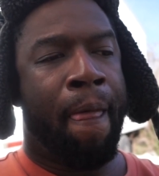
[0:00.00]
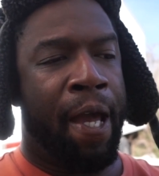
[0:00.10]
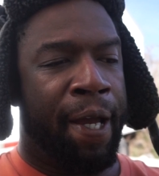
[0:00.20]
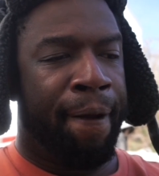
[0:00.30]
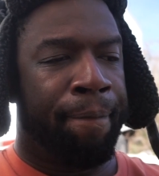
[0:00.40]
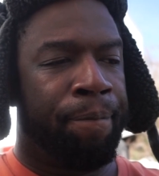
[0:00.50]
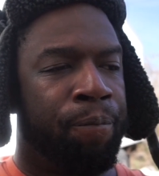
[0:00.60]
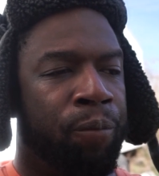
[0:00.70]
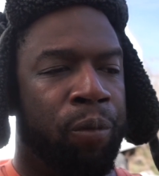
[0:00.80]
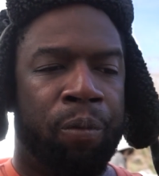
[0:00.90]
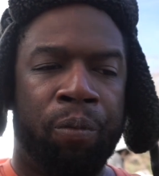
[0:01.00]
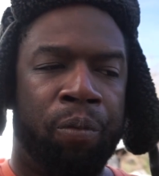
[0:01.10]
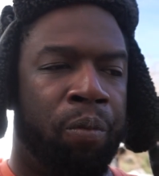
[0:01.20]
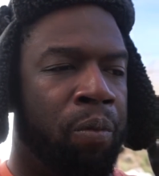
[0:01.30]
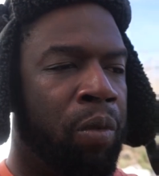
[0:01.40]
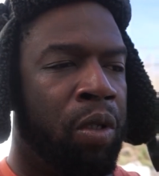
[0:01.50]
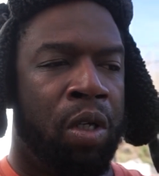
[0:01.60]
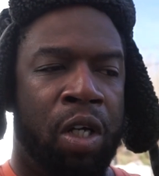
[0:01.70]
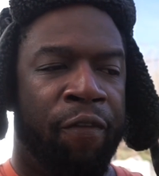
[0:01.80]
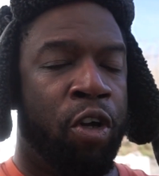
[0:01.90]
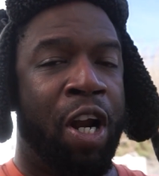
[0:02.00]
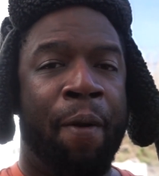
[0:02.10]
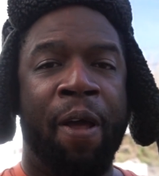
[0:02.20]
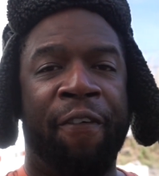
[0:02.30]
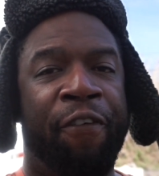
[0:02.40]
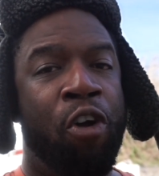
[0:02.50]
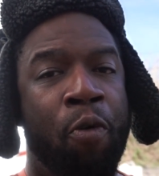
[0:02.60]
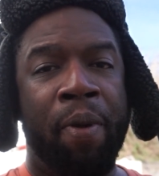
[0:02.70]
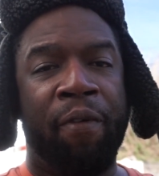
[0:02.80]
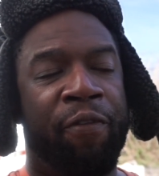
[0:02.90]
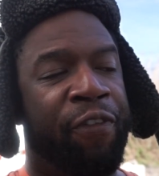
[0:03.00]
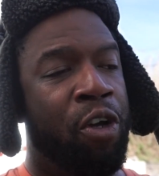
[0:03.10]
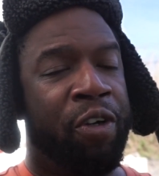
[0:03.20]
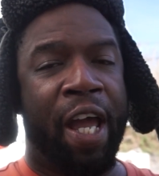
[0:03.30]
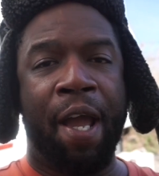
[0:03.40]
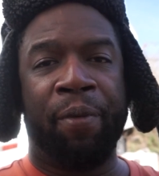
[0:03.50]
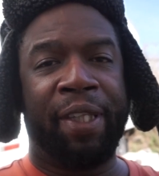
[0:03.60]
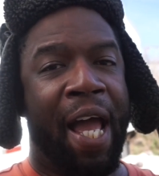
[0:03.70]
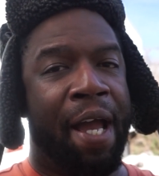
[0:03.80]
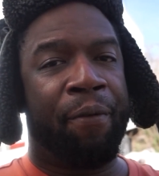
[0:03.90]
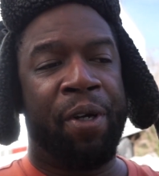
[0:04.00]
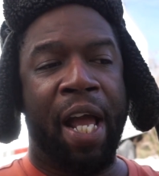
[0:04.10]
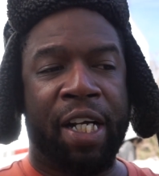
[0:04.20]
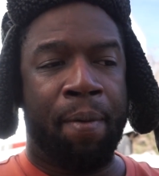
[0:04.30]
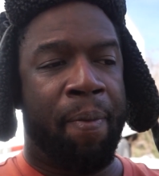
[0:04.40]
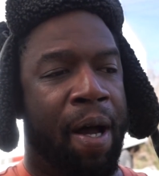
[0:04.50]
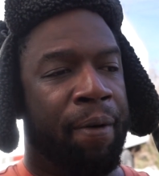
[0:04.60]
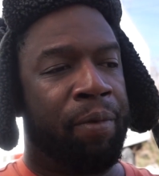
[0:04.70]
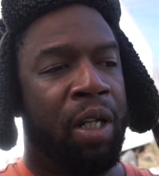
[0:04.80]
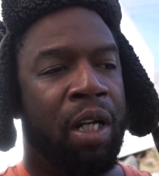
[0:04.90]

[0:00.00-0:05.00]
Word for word: And you don't know how to play the fuel field game with that. When that come about,